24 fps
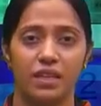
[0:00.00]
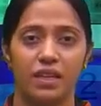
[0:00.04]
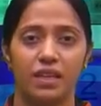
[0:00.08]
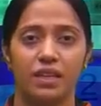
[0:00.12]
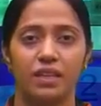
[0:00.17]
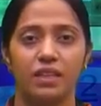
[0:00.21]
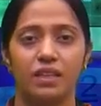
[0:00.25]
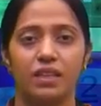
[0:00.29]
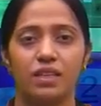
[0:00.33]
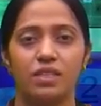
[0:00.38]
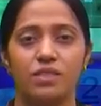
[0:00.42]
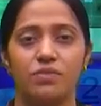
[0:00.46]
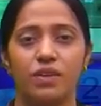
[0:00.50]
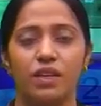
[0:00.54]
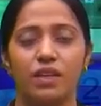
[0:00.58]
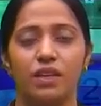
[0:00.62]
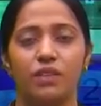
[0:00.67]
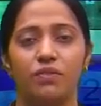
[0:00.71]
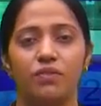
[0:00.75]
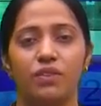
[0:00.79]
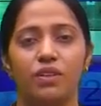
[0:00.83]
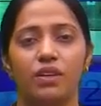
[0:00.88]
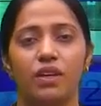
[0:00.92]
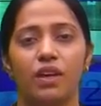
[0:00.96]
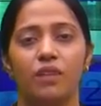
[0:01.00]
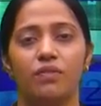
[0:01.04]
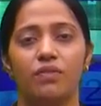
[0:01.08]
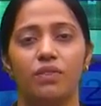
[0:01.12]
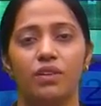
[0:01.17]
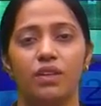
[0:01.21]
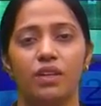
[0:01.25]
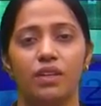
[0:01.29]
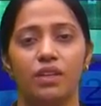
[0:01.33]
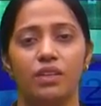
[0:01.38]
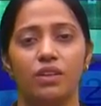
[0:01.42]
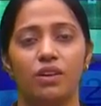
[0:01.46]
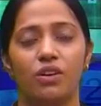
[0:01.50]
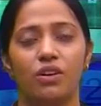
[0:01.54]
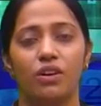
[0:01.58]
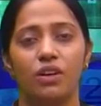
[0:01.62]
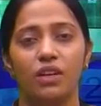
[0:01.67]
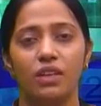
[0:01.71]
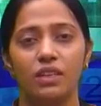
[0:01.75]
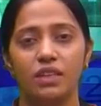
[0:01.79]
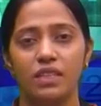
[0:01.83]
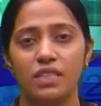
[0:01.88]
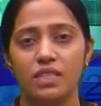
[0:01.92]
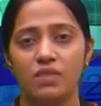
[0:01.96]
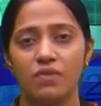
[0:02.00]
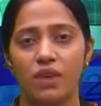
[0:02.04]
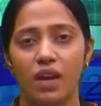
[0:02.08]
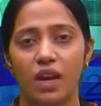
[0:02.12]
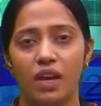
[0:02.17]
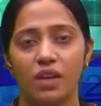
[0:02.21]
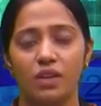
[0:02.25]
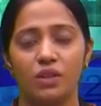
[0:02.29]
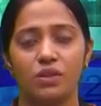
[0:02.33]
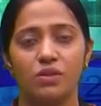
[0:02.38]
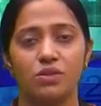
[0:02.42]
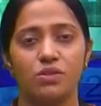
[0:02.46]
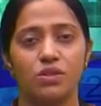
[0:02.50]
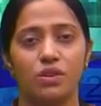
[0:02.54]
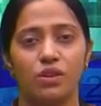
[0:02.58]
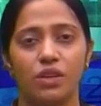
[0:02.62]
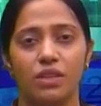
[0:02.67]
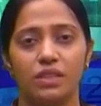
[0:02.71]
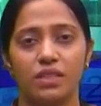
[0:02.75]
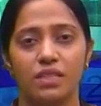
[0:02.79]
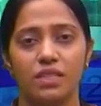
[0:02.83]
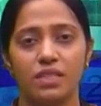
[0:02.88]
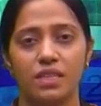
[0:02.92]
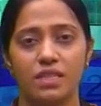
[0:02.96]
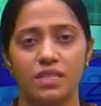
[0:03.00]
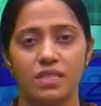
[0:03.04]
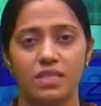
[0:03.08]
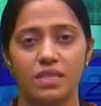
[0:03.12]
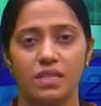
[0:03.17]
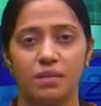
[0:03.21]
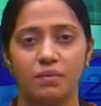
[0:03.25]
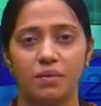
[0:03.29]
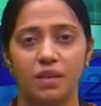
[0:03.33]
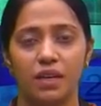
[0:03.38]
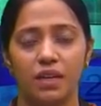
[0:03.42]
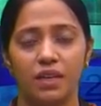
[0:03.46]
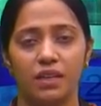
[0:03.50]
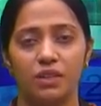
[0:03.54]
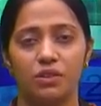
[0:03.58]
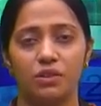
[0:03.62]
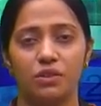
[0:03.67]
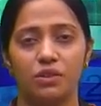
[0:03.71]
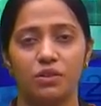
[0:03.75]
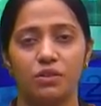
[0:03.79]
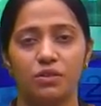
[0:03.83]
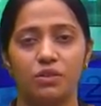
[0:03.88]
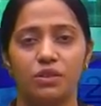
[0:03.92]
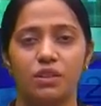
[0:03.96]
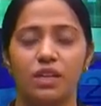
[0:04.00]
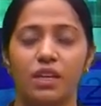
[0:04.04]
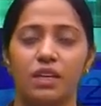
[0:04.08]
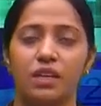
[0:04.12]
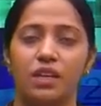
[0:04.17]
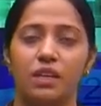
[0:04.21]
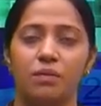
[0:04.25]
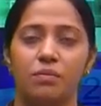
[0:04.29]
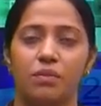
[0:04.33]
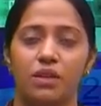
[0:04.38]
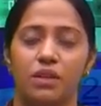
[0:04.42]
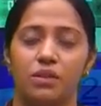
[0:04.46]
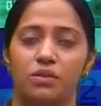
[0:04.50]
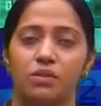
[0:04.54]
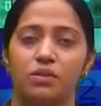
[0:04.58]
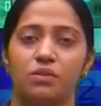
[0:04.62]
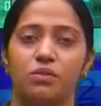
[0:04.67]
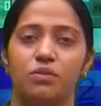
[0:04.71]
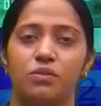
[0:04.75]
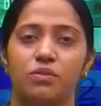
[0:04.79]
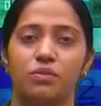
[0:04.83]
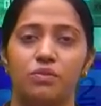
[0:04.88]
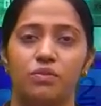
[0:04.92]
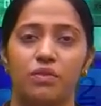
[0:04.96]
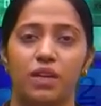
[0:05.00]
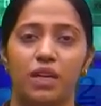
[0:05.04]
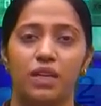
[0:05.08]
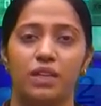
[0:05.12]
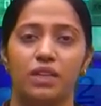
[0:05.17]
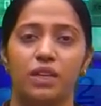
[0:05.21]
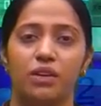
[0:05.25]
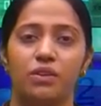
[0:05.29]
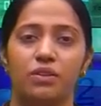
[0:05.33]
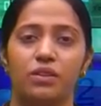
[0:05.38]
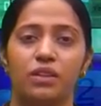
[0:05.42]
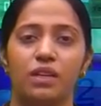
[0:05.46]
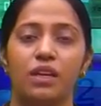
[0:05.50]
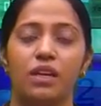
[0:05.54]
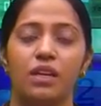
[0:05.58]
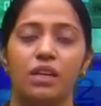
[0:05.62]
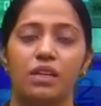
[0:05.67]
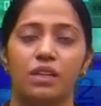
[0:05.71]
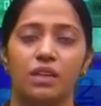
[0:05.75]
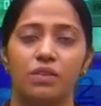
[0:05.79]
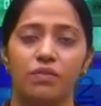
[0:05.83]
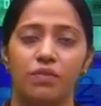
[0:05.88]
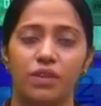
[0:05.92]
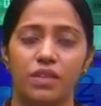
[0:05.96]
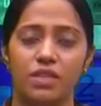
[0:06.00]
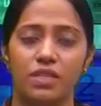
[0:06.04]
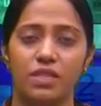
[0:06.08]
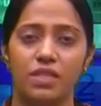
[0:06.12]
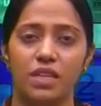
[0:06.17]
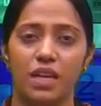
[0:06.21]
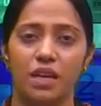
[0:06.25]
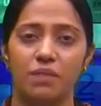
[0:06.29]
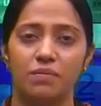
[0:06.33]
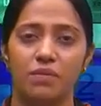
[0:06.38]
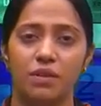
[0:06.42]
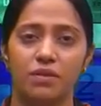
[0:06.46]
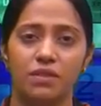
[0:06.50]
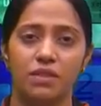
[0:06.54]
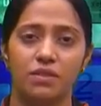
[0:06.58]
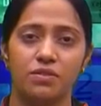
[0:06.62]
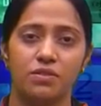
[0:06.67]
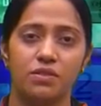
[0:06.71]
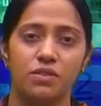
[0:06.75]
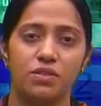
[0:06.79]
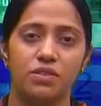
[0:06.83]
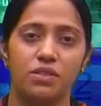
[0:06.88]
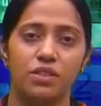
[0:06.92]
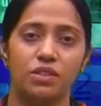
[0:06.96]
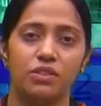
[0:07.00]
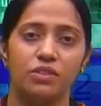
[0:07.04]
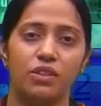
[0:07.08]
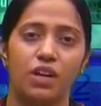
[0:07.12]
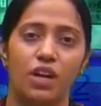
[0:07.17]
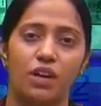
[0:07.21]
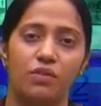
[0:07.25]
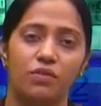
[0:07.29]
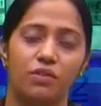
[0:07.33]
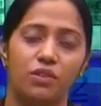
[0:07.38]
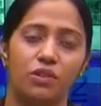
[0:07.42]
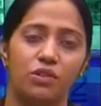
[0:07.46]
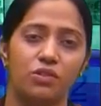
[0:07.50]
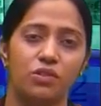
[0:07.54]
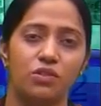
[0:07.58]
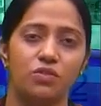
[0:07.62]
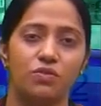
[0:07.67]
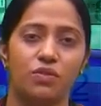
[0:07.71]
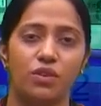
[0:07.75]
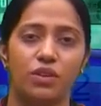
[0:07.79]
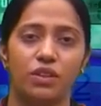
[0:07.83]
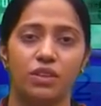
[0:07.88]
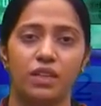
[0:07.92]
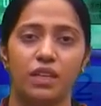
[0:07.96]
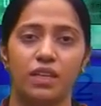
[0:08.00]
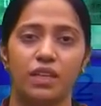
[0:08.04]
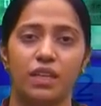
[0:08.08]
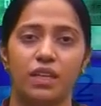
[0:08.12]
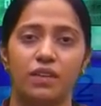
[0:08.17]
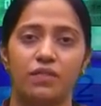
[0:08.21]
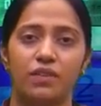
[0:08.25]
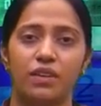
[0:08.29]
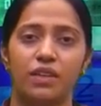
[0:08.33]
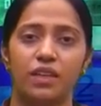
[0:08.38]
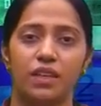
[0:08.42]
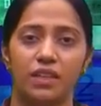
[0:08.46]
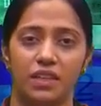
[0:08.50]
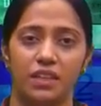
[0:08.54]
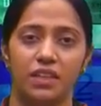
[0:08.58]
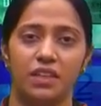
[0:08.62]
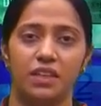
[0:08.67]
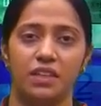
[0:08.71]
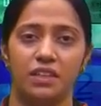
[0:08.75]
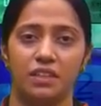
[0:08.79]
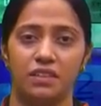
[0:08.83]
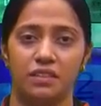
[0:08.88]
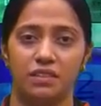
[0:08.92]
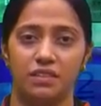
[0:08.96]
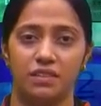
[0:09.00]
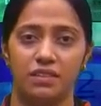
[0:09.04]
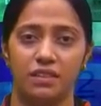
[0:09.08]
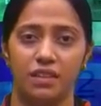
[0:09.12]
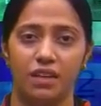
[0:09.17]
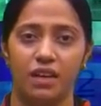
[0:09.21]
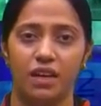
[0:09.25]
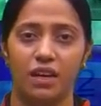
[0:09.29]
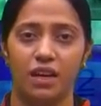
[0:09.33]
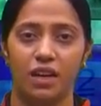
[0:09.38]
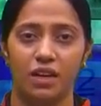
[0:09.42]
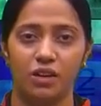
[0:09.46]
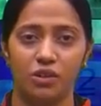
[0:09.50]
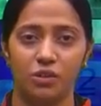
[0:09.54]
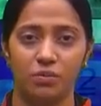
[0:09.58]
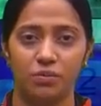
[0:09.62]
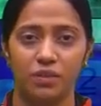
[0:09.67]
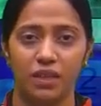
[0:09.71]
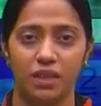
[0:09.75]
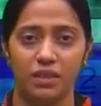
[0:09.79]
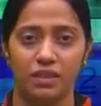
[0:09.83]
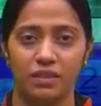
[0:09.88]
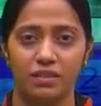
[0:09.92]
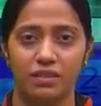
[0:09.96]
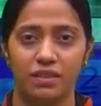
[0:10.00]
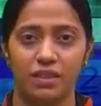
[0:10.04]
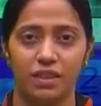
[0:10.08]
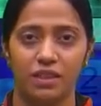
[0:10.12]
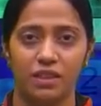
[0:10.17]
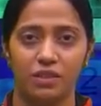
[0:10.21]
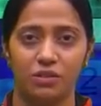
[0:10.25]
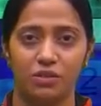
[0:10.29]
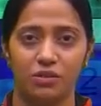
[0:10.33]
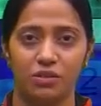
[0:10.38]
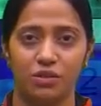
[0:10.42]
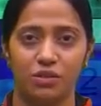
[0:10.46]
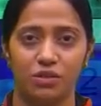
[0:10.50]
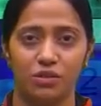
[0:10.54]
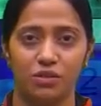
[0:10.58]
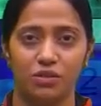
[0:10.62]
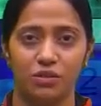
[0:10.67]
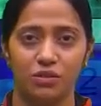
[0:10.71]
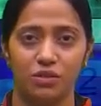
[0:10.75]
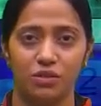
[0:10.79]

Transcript: In this way, if you have learned all these values, all this concept clear to you, then able to find out which type of substitution you have to use for that given integrals. I hope that it's clear to all of you.